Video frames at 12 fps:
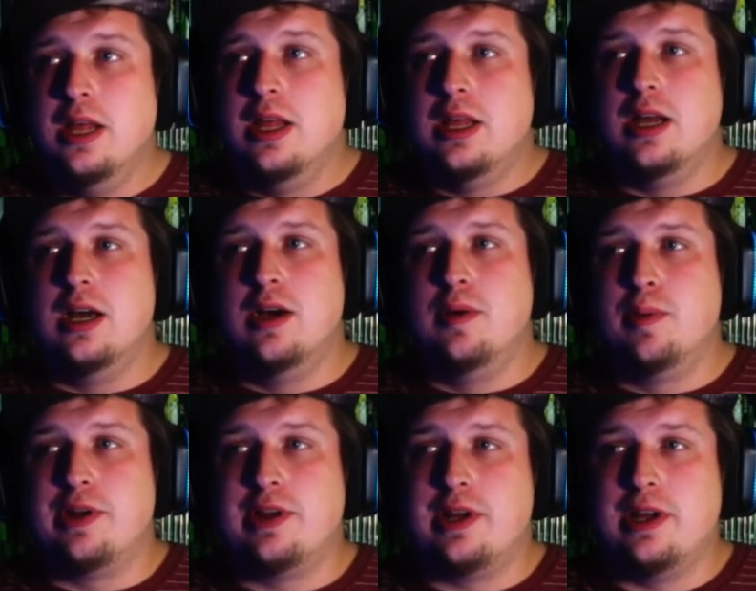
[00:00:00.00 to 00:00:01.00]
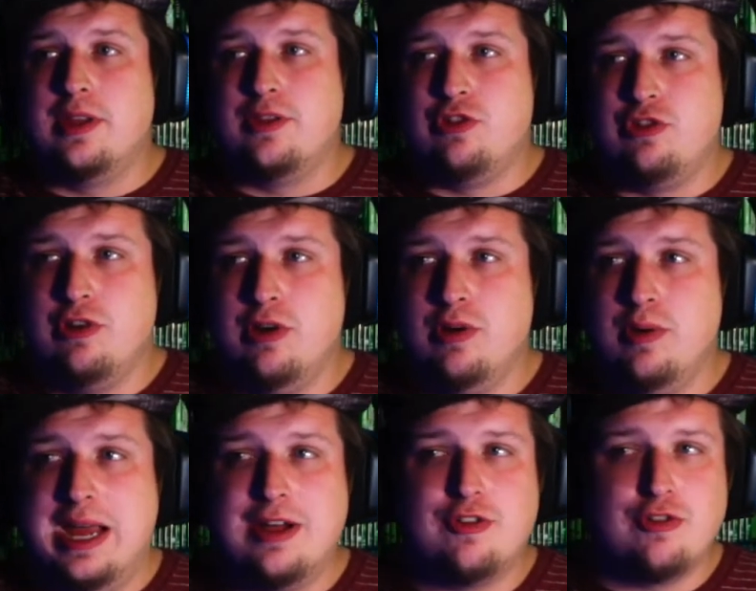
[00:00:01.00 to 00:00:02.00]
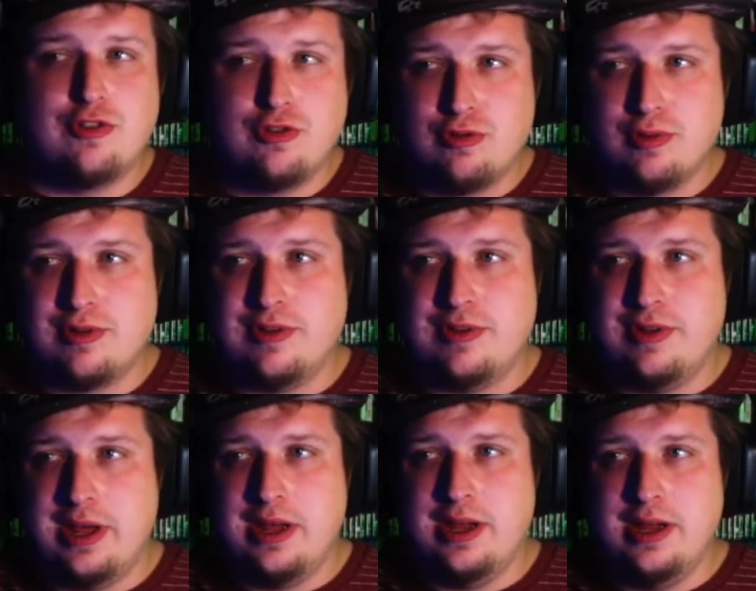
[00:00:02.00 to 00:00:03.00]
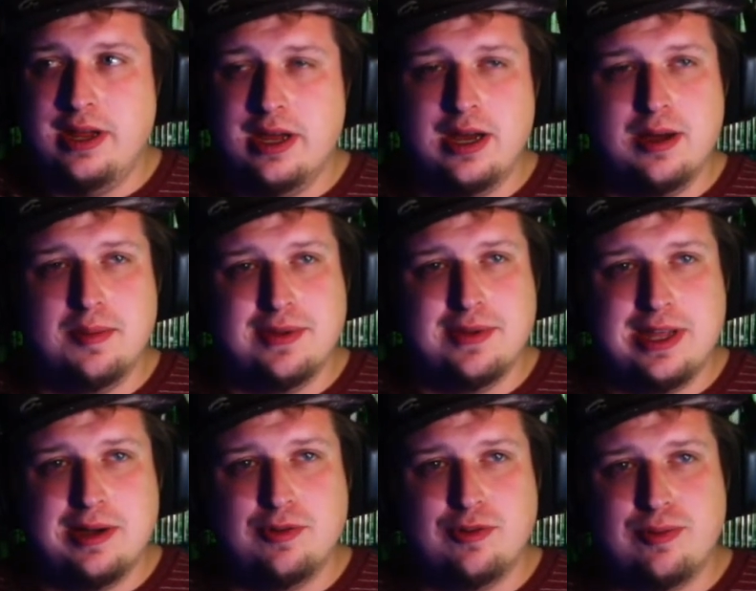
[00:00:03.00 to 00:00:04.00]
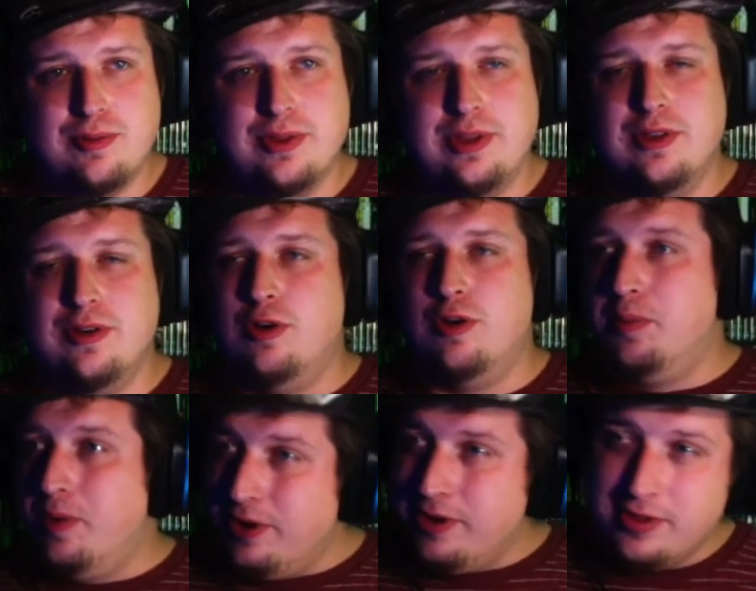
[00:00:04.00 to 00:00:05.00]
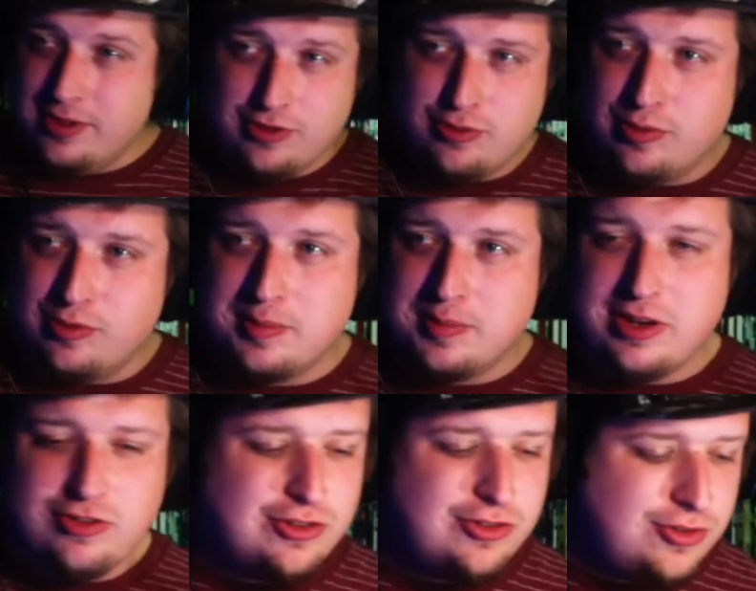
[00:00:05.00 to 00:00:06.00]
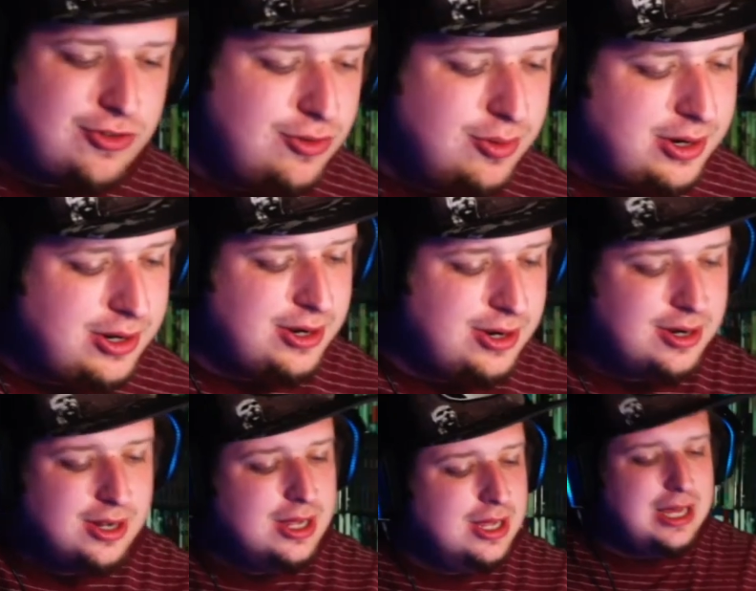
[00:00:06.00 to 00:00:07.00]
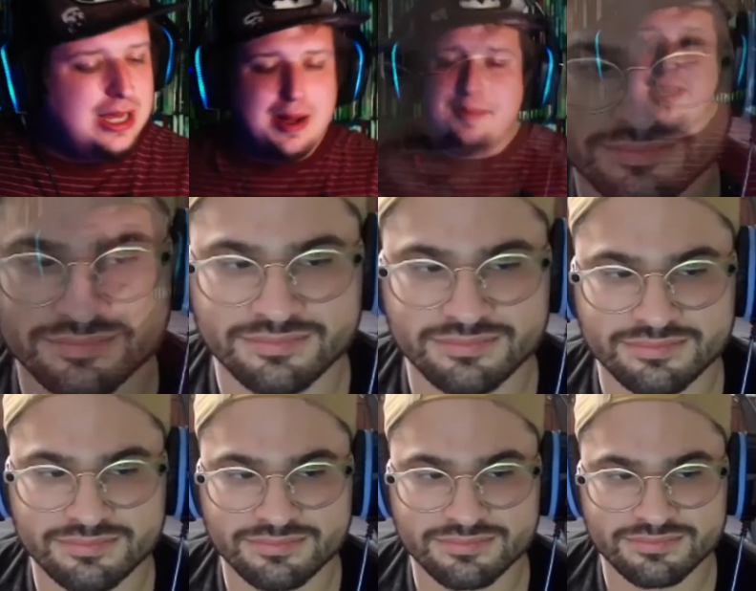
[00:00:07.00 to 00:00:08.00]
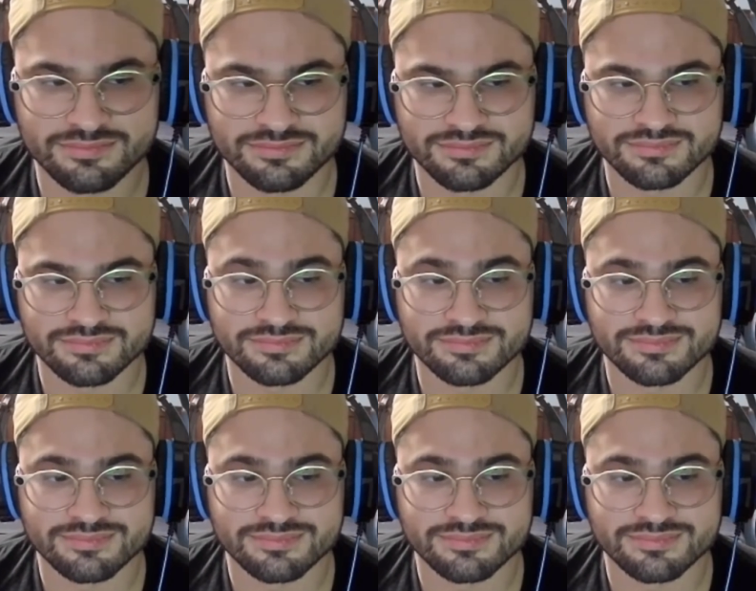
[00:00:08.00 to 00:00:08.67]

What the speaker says: We're gonna cut the show extra short today, but that was really the whole point of this was Many Saints of Newark, and I'm geeking out already, man.